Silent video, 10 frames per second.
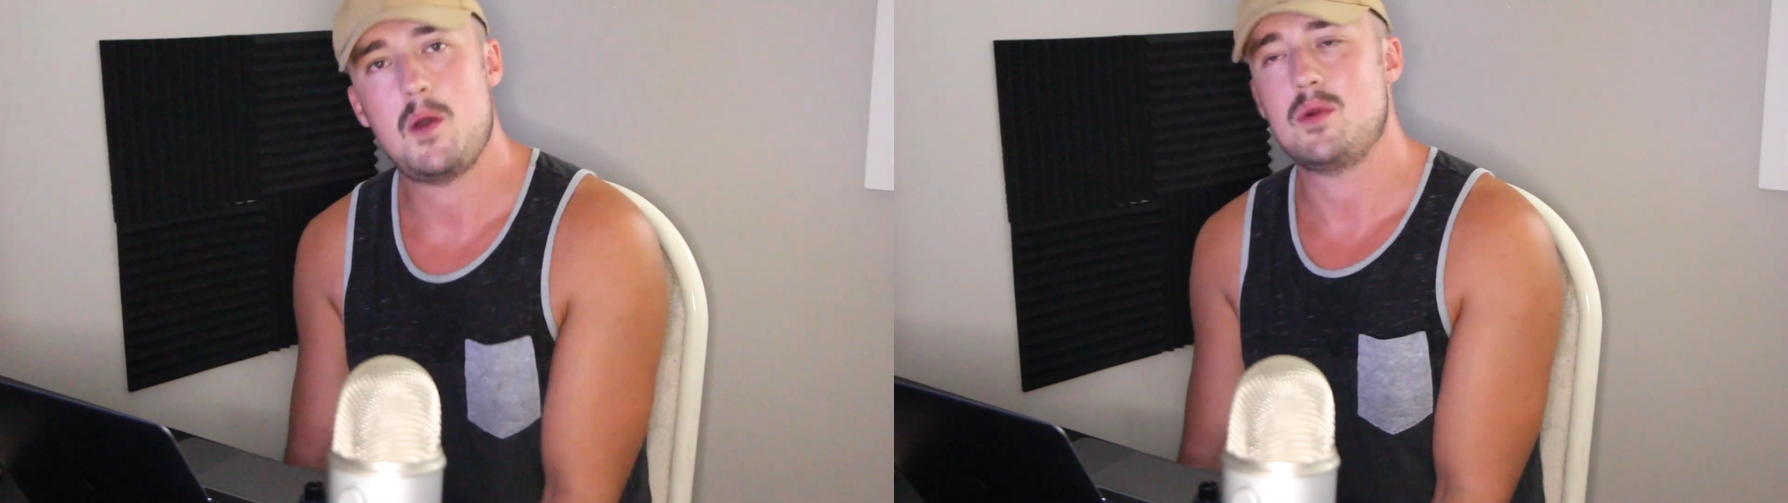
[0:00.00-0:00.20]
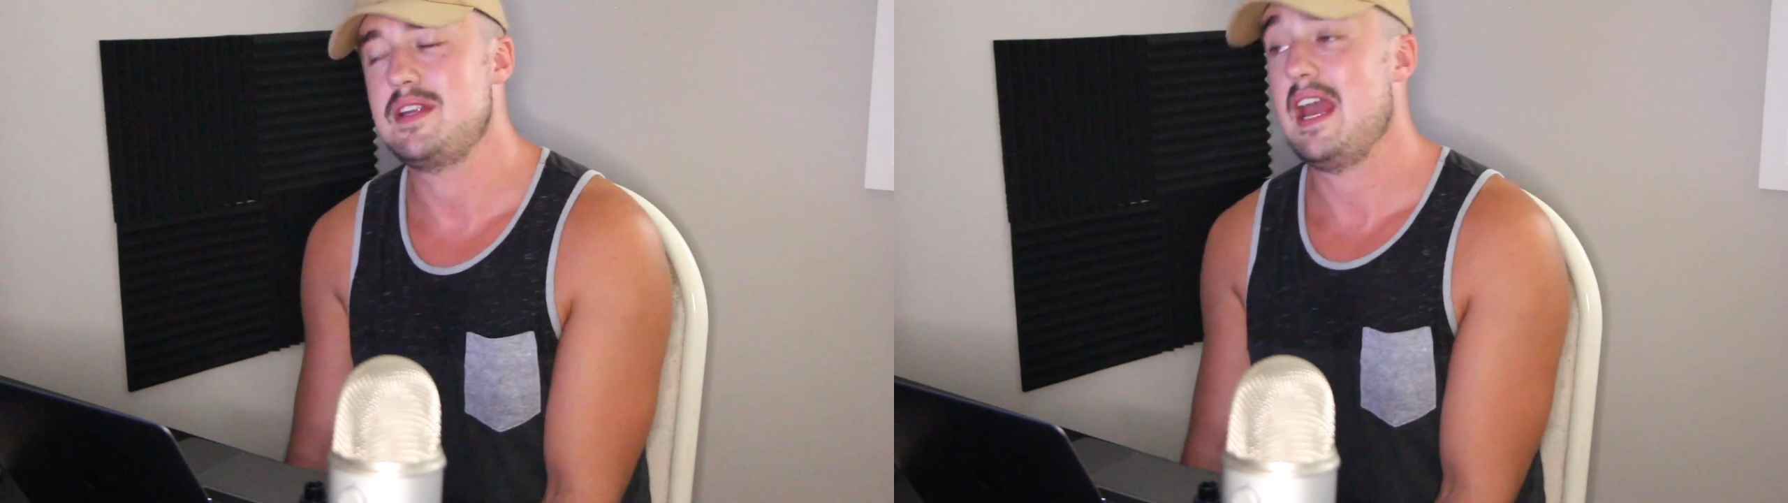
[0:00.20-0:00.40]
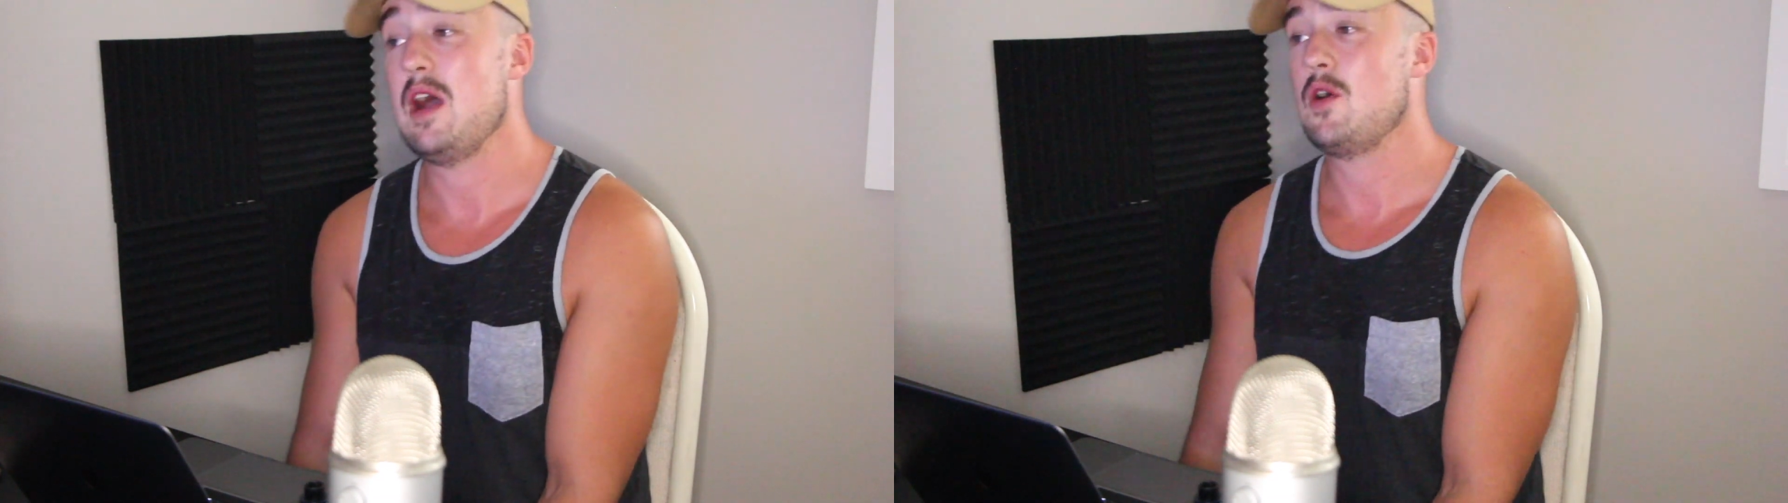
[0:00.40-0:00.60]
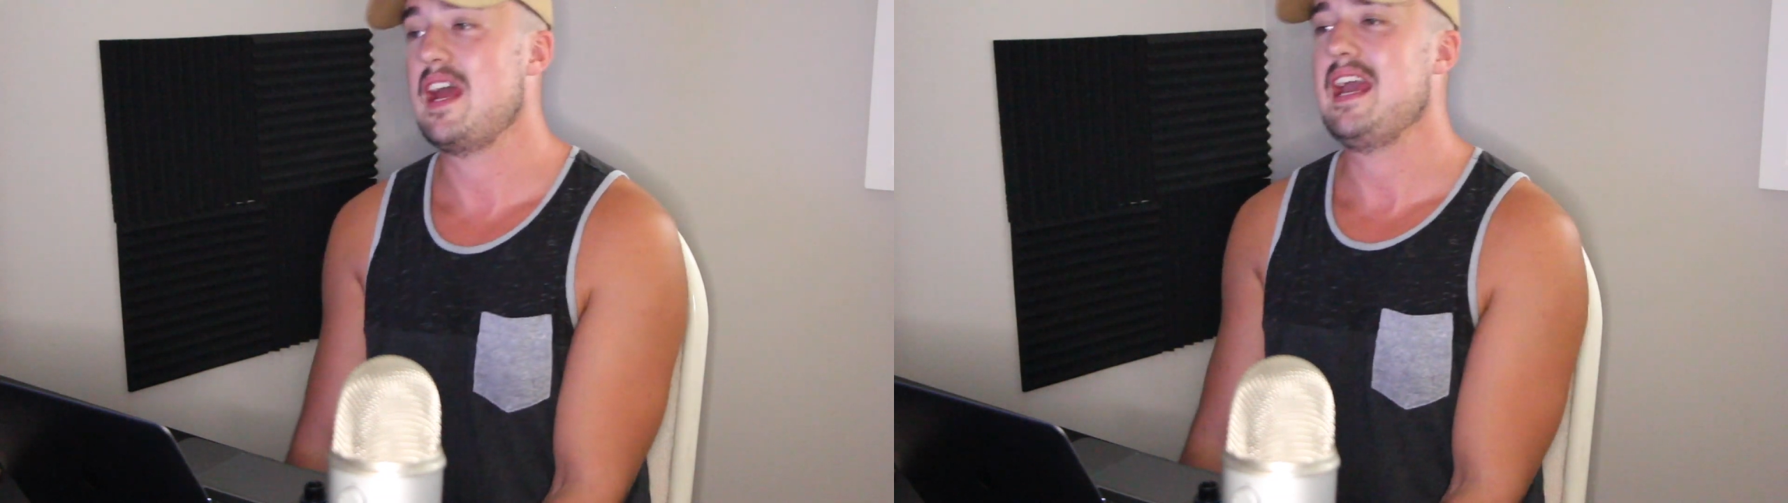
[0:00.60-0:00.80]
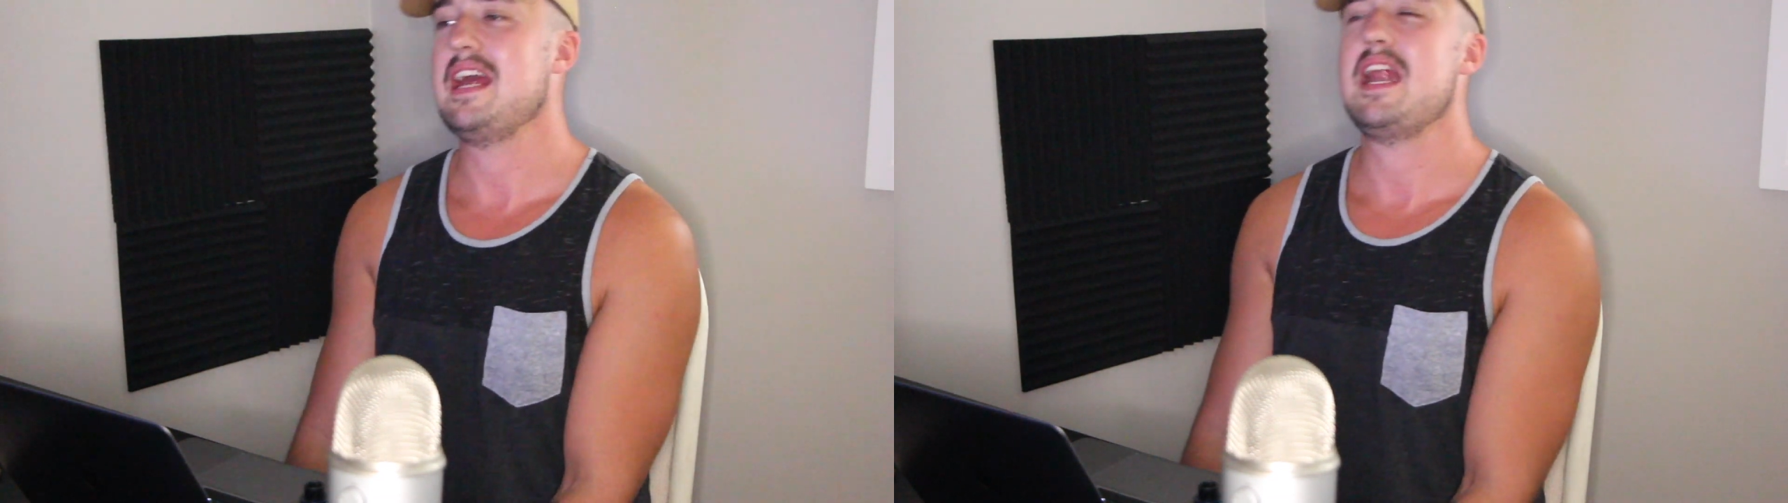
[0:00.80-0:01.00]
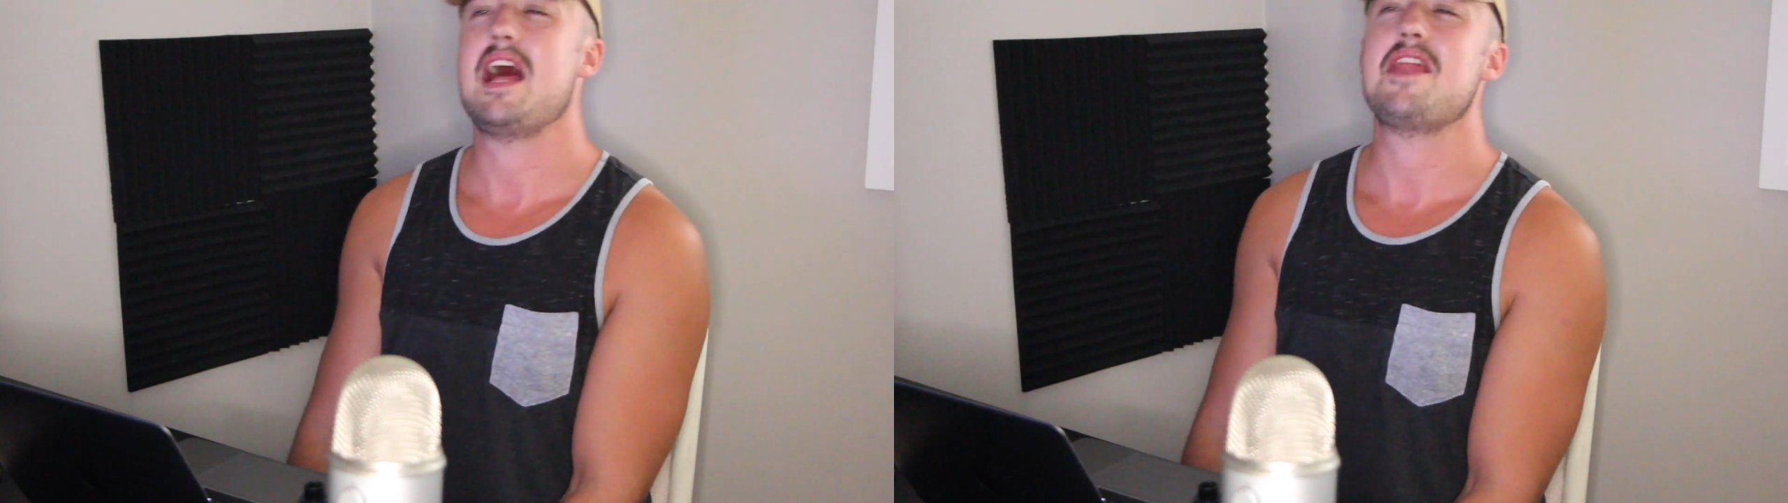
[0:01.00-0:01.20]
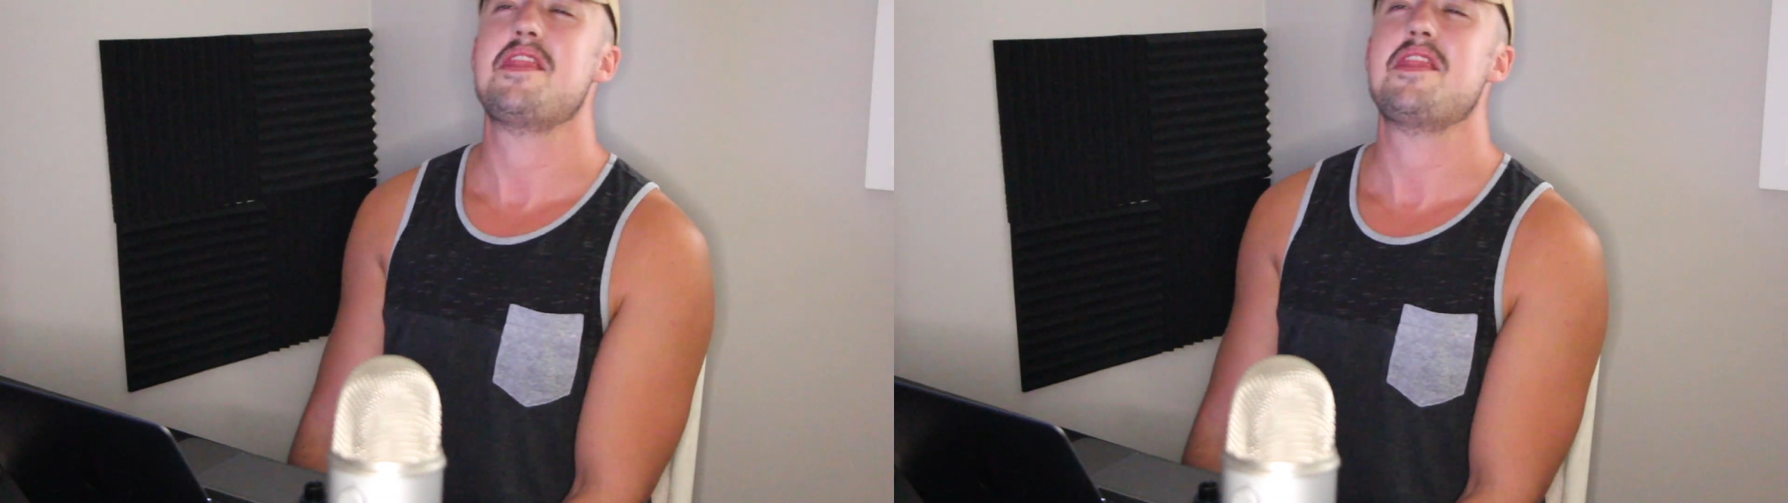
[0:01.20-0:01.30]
though down in